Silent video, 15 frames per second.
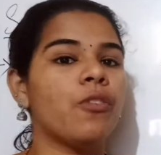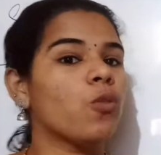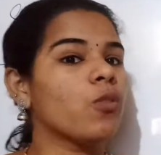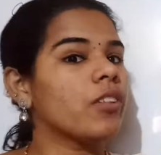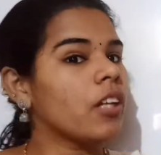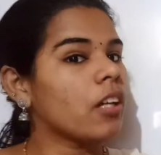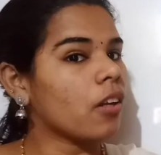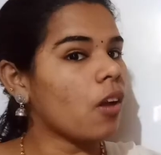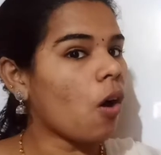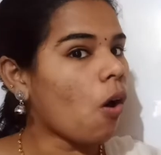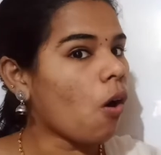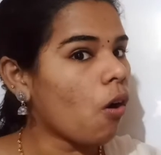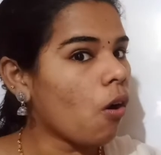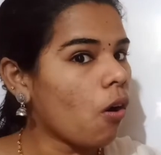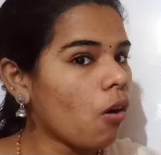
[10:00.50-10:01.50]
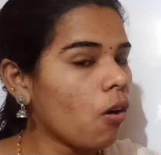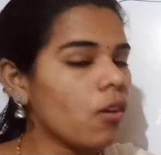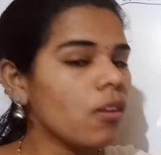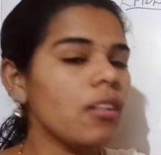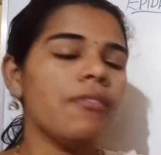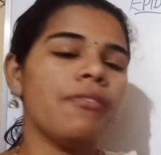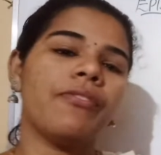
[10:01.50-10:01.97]
for their
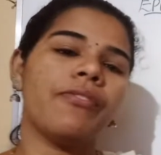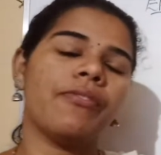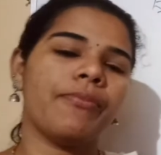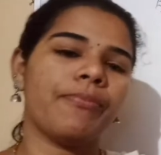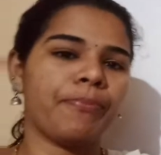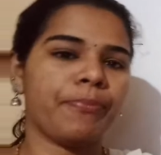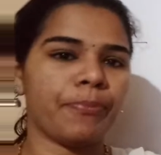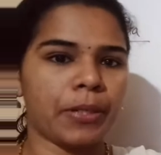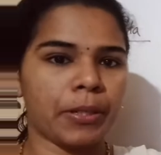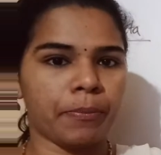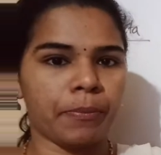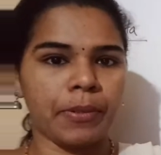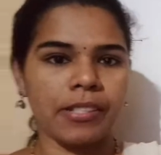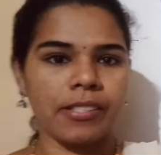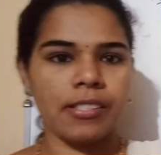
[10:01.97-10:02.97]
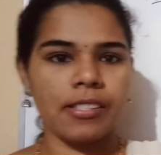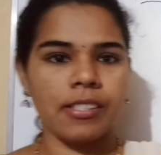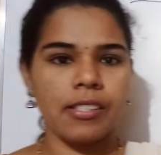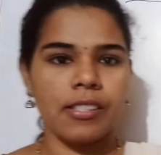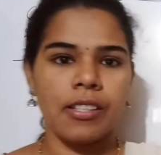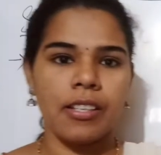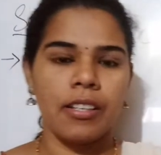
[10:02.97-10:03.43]
all
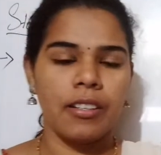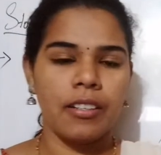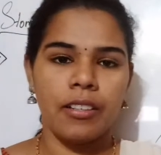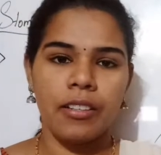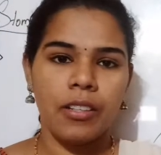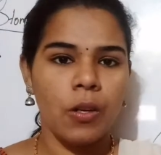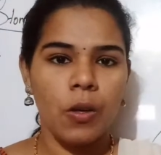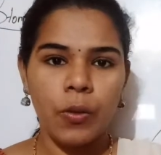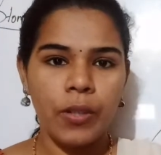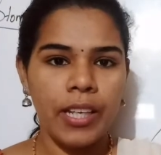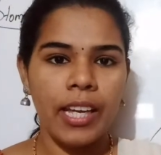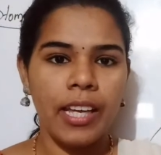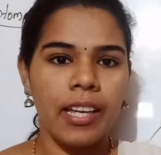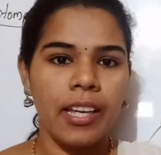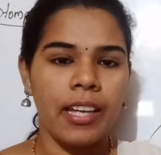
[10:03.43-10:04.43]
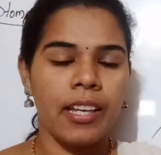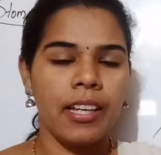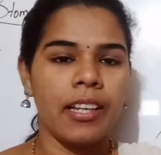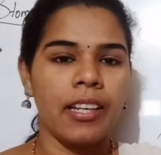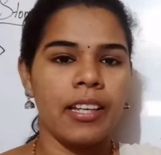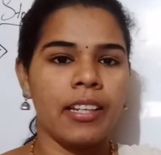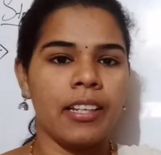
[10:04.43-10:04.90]
purpose. Okay,
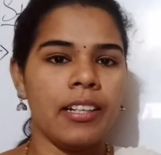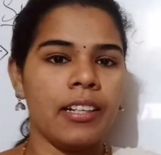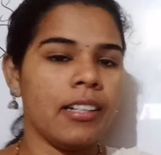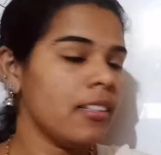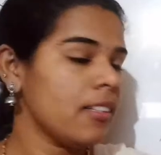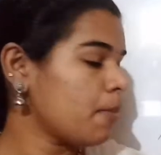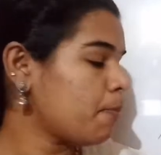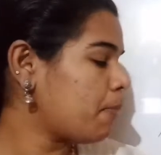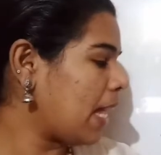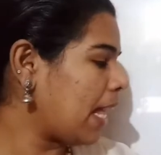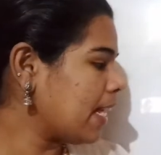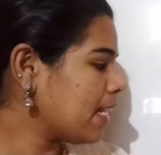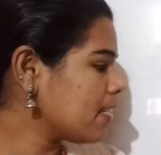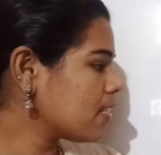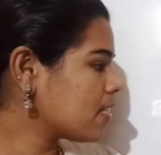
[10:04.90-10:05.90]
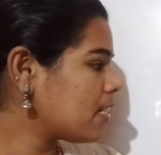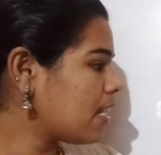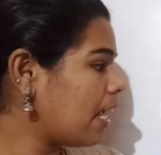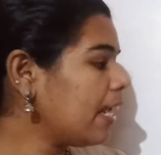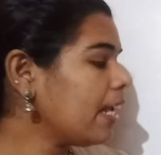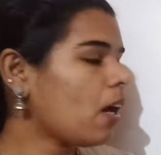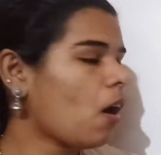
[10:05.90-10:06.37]
The plants
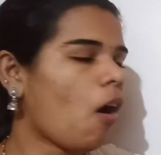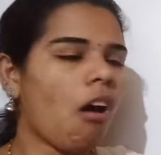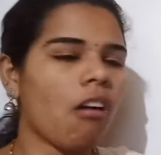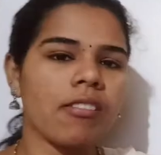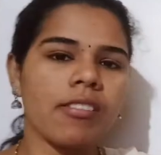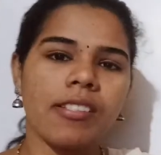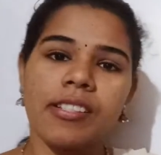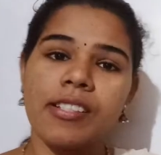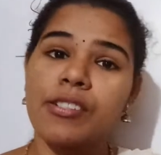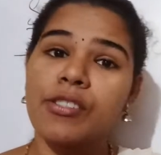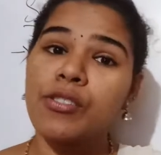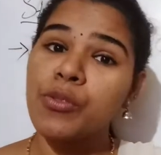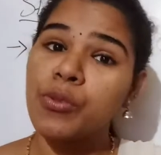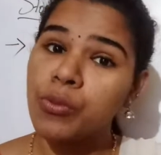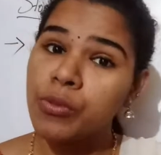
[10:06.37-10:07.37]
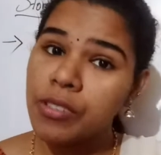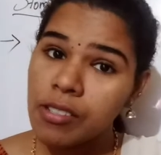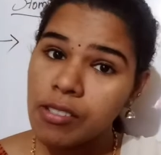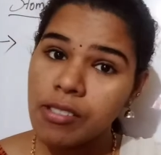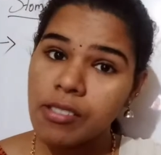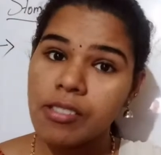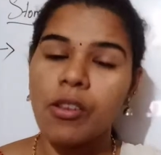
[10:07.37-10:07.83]
take oxygen through
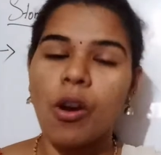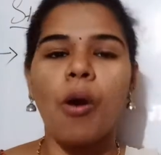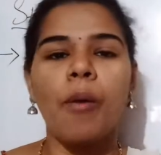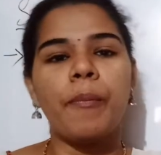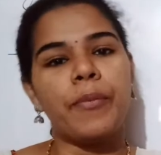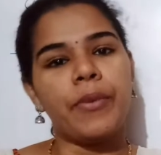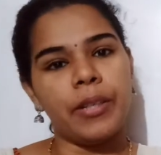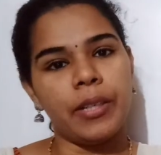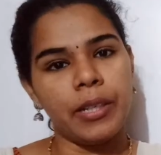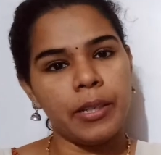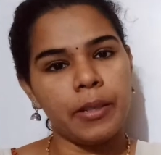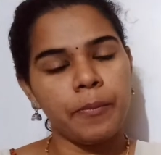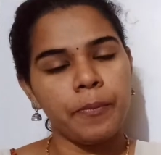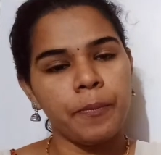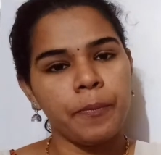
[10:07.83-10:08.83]
this opening,